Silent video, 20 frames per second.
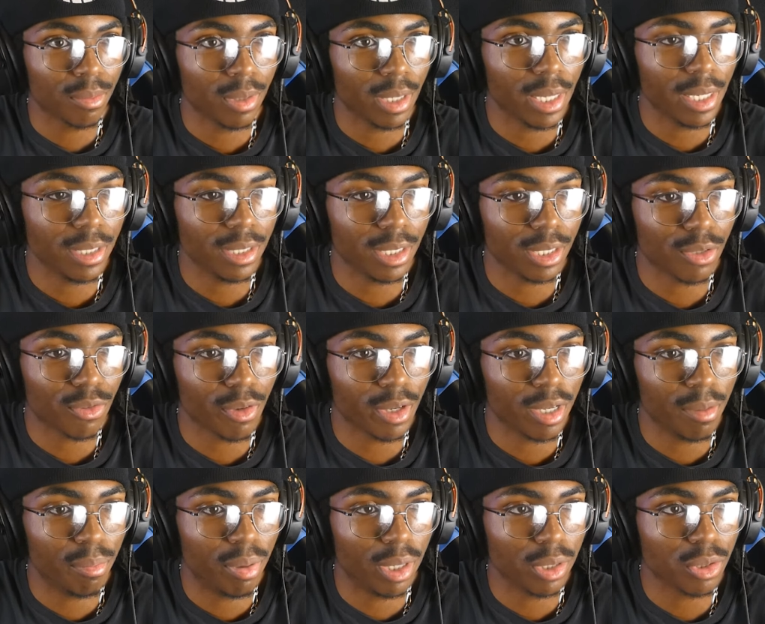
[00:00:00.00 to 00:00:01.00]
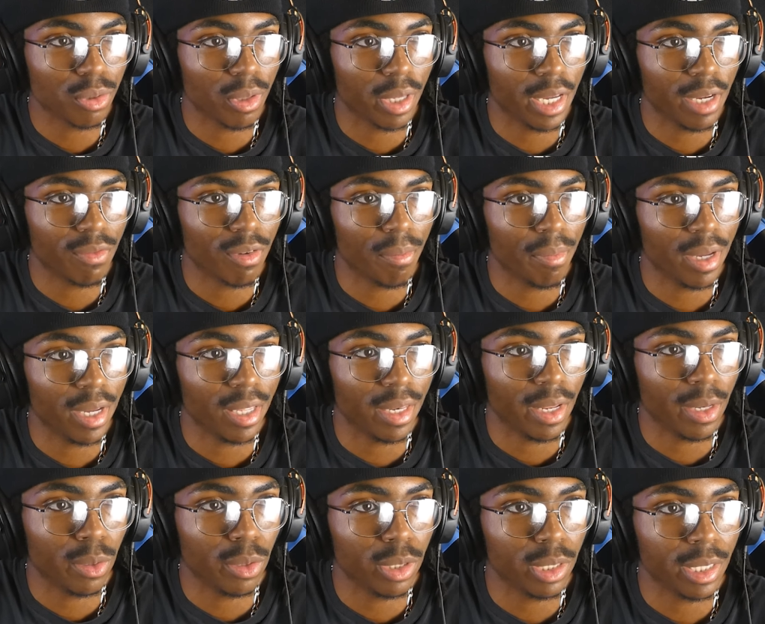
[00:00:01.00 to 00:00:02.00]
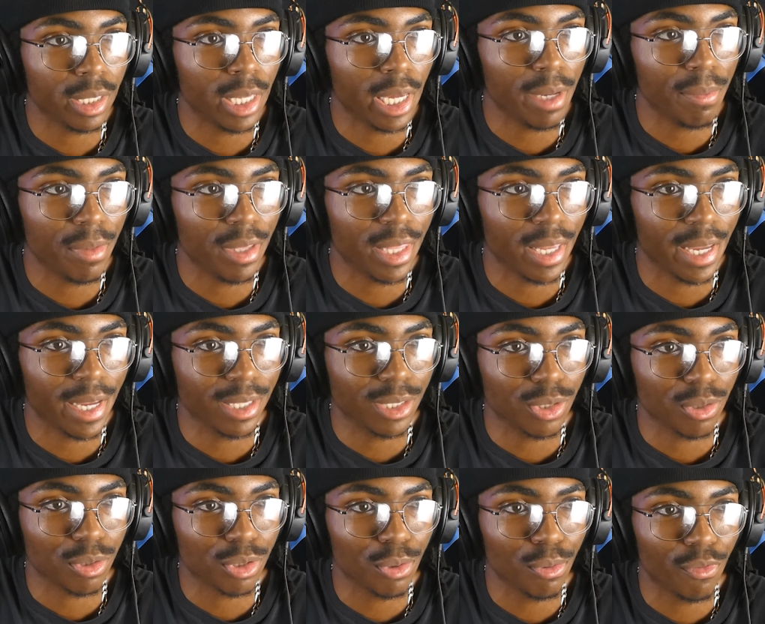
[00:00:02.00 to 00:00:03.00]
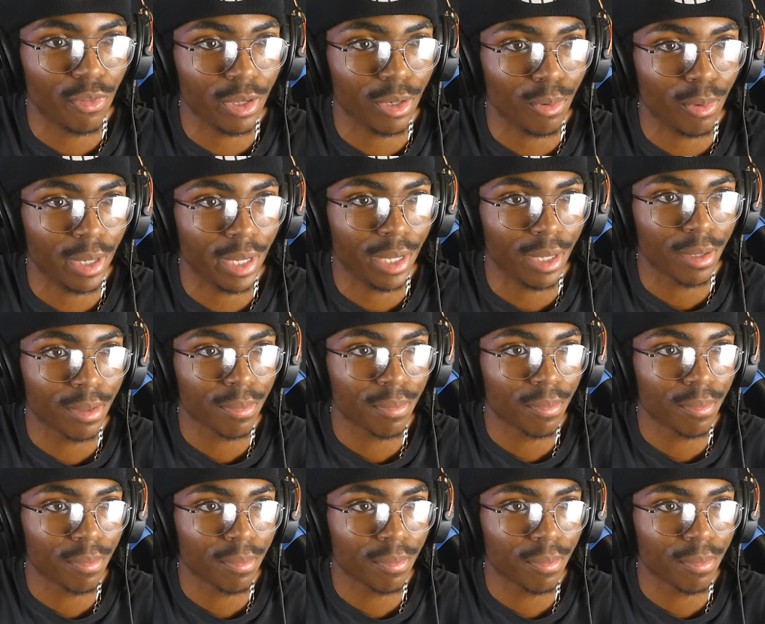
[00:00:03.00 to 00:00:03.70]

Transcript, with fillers: Easiest freaking puzzle they ever made. They literally gave me the answer two feet away.